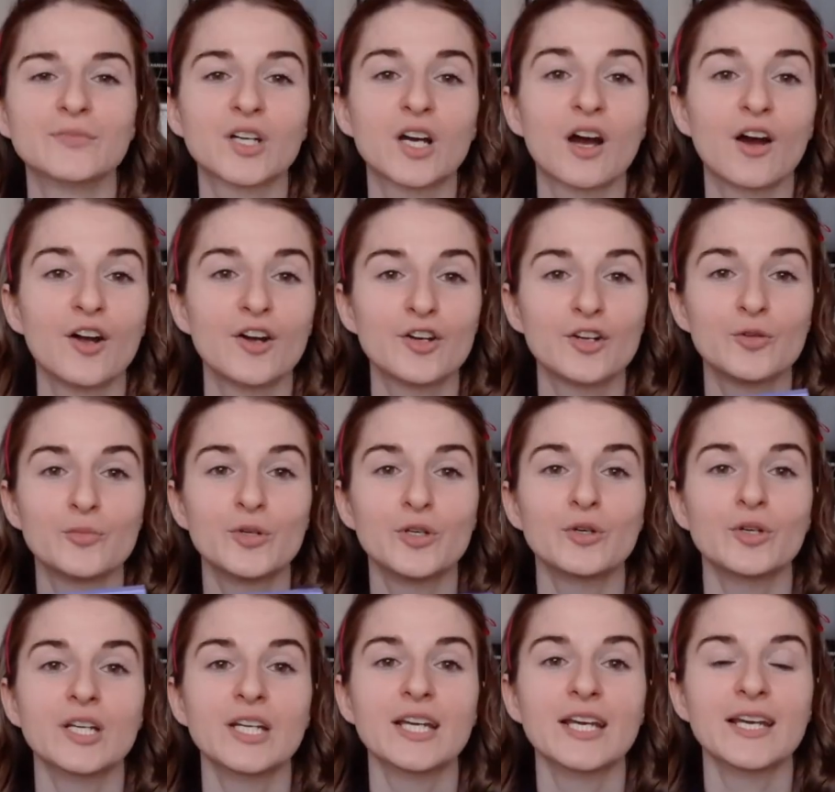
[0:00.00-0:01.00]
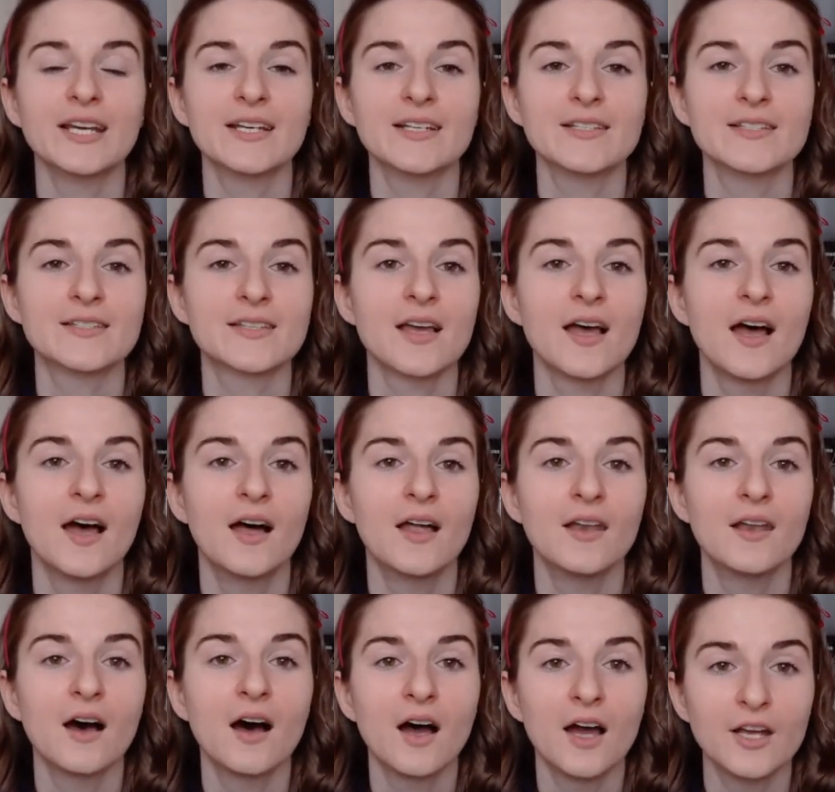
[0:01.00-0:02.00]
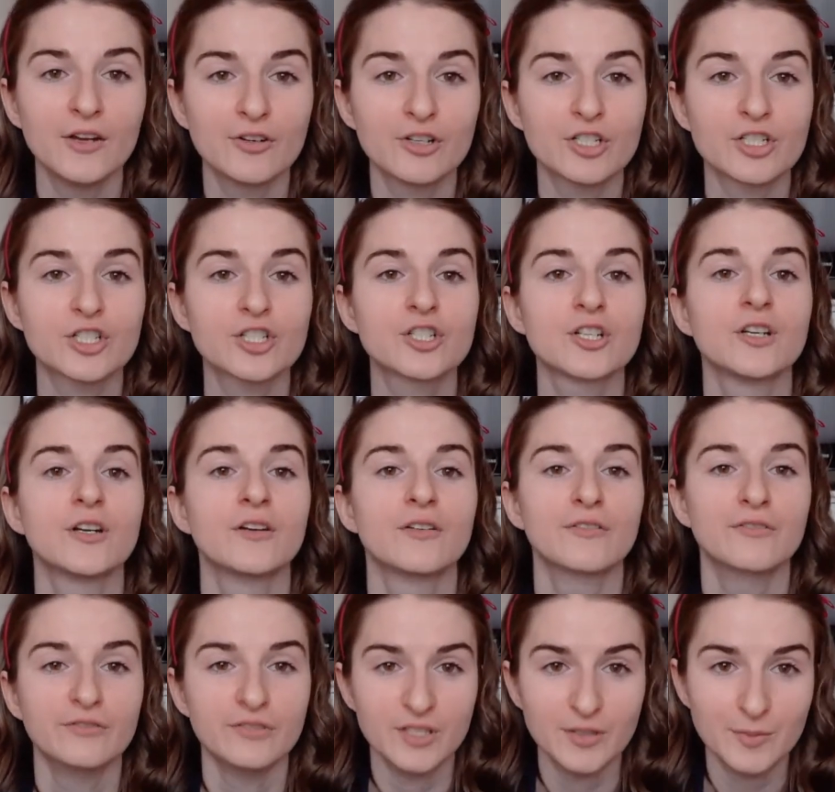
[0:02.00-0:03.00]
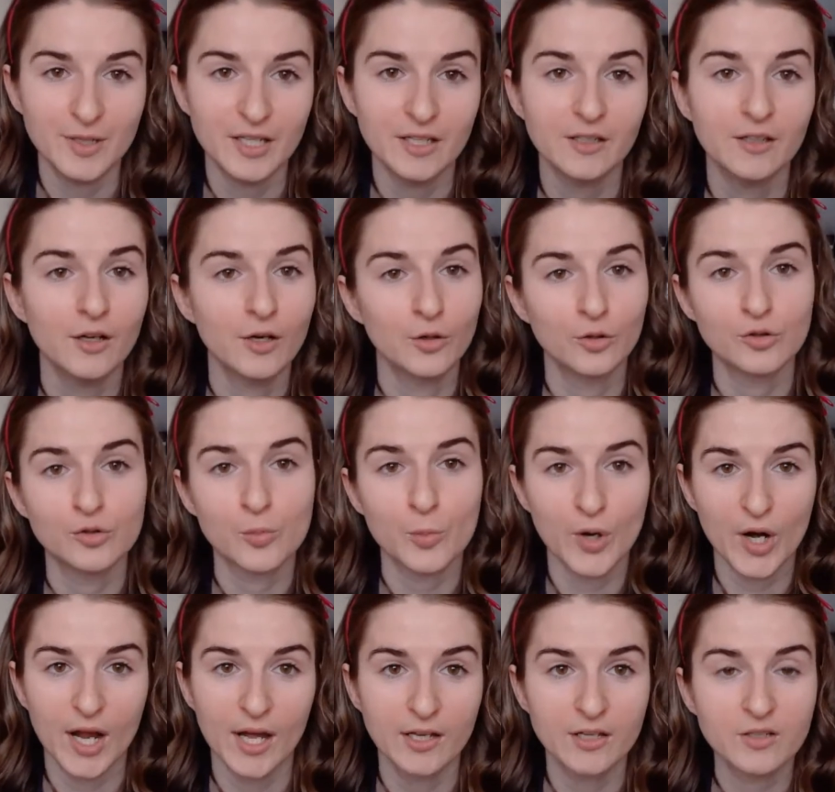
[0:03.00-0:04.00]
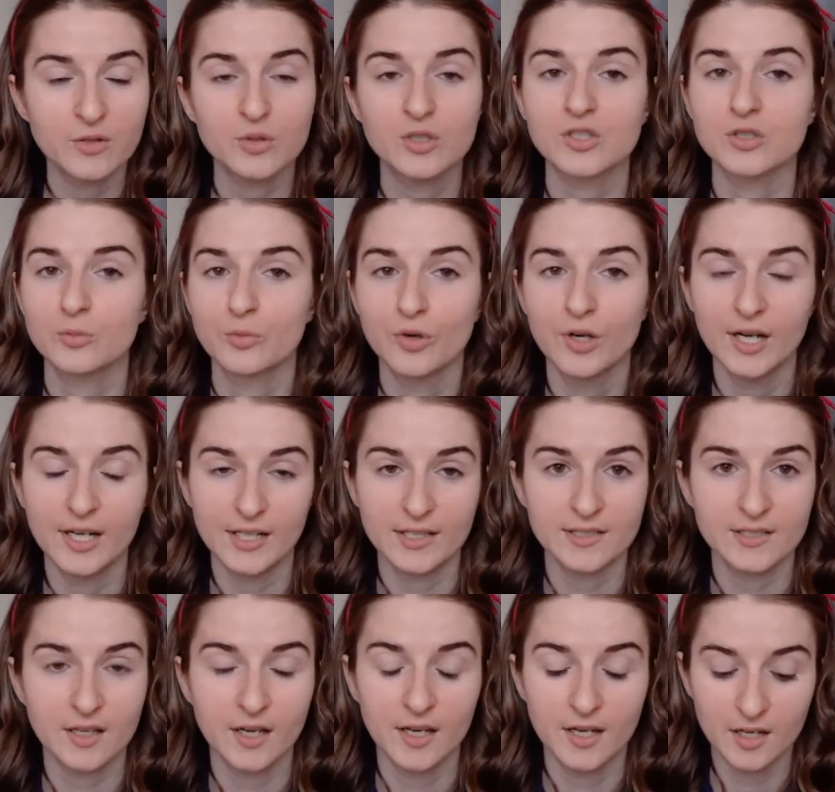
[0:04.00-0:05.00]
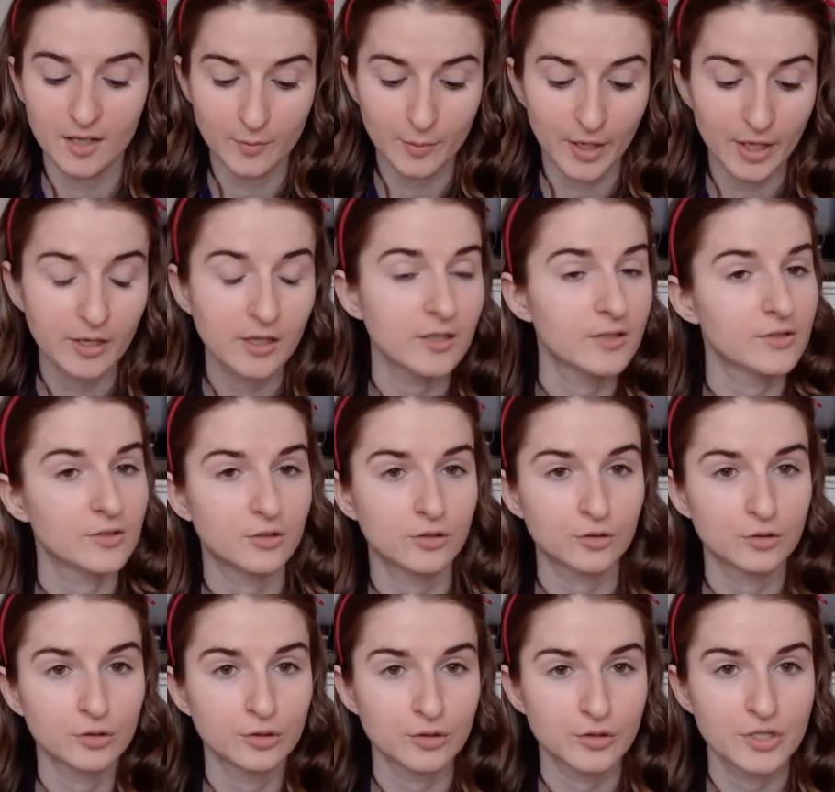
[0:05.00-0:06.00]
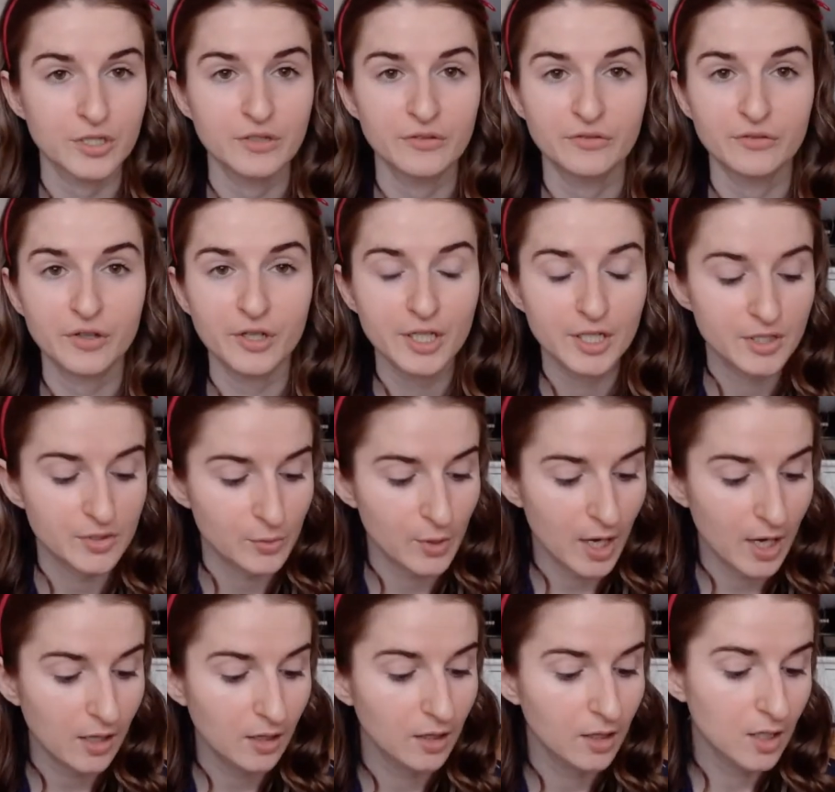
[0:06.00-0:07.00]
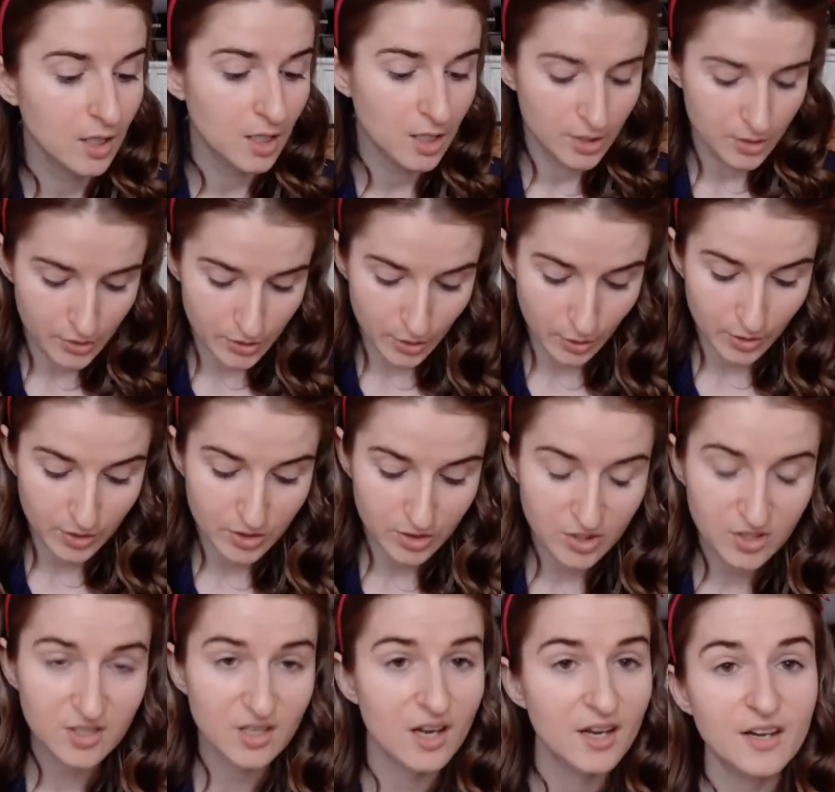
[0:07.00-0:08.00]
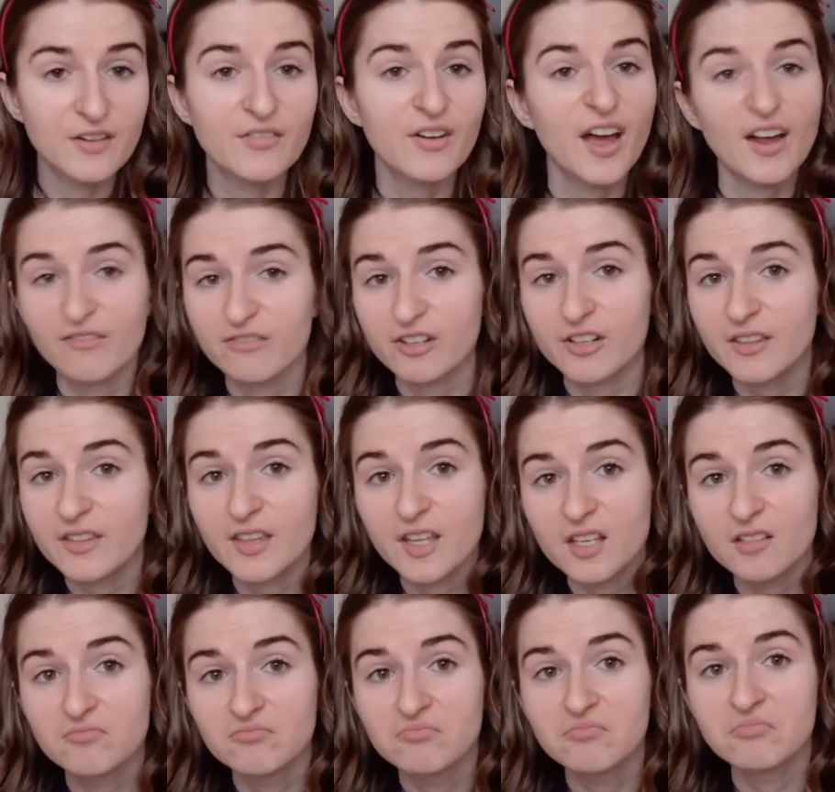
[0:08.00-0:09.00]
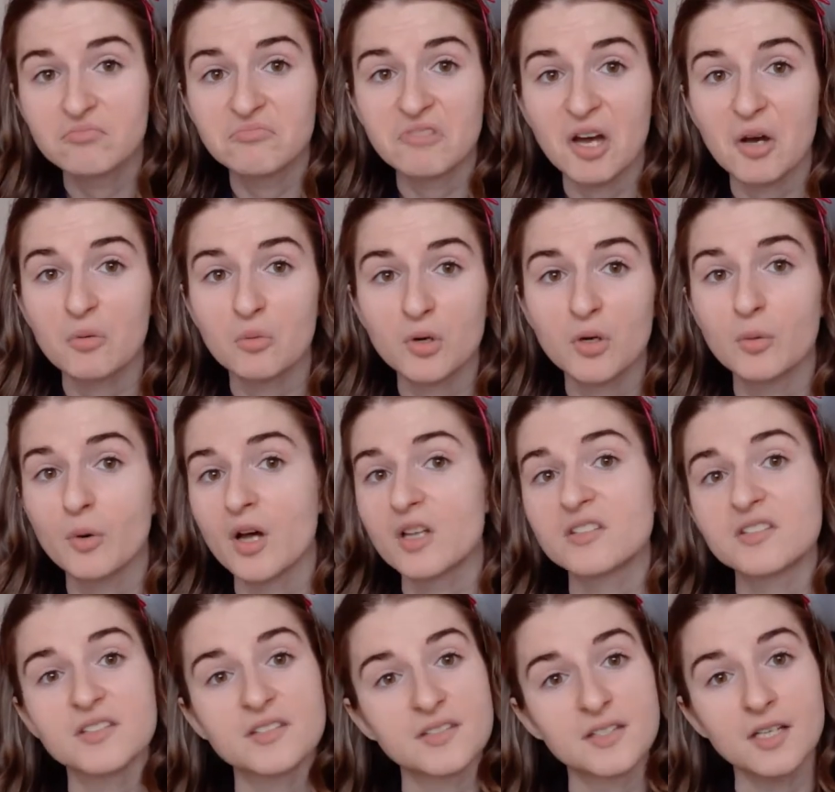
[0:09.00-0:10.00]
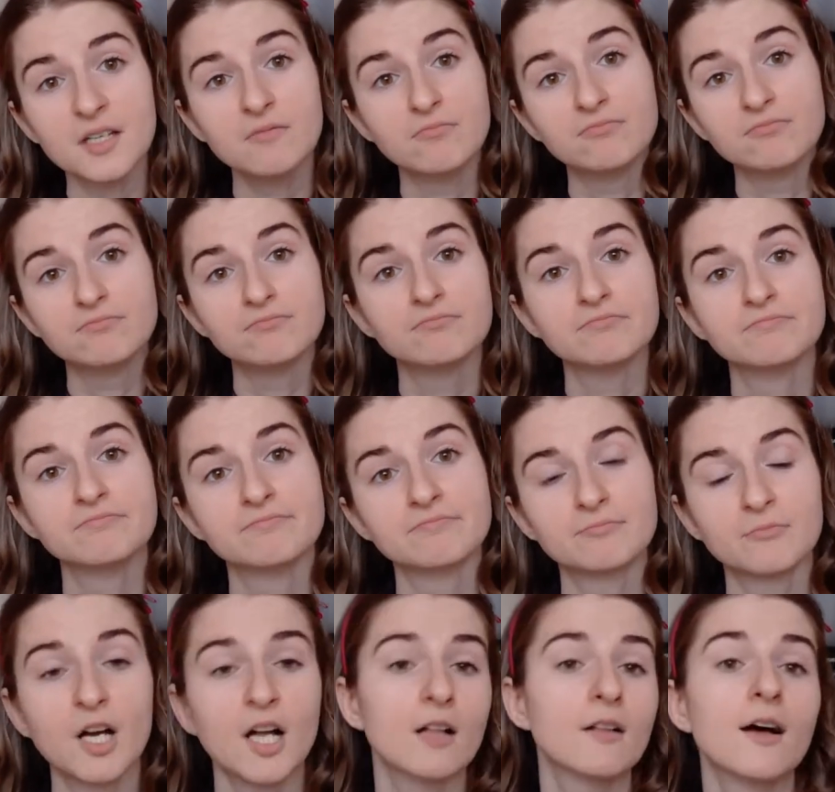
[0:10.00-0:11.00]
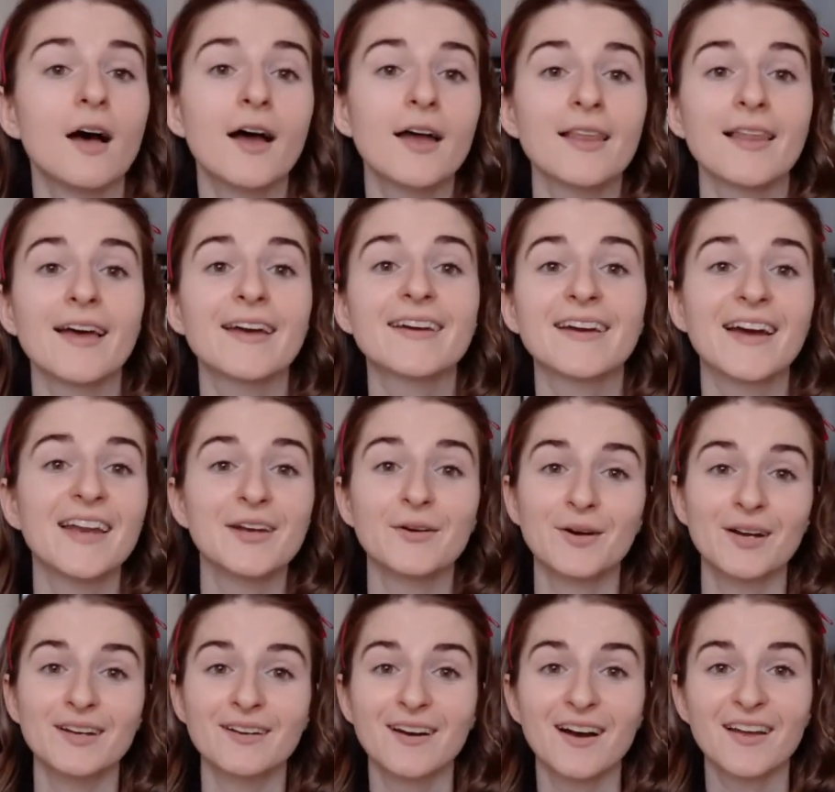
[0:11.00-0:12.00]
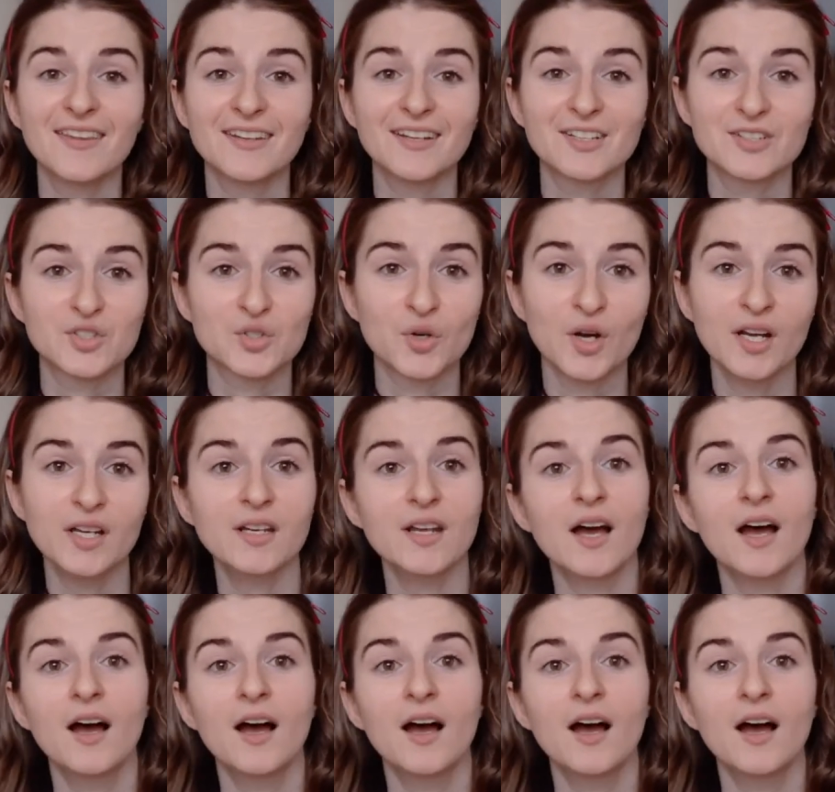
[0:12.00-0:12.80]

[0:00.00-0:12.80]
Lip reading: Carter Beauty is an Irish female owned brand, which I'm really excited about. It's all cruelty free as well. So it's just kind of everything that we want to see. Well, I like anyway, I think it's great.